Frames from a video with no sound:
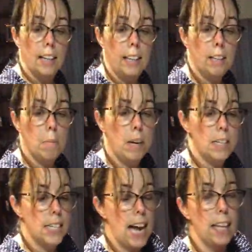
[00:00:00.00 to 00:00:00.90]
These are my
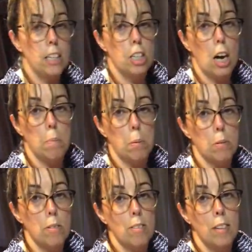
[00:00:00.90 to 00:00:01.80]
salad
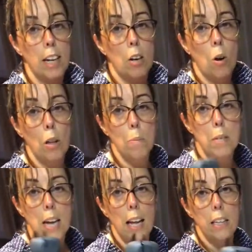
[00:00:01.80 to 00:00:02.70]
choppers. They call them
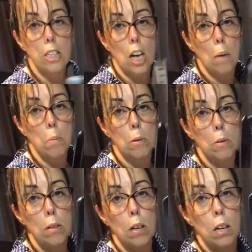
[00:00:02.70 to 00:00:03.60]
salad
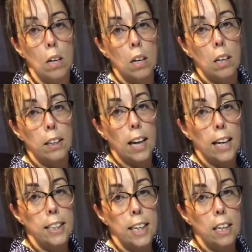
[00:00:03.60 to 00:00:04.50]
choppers. The
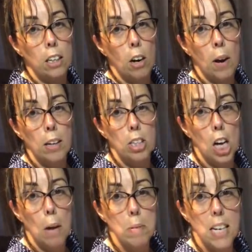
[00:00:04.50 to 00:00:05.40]
idea, you know how
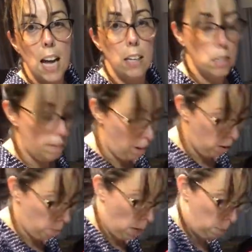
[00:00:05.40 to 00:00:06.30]
chopped salads are
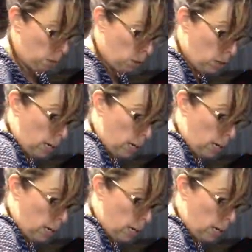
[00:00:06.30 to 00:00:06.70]
very popular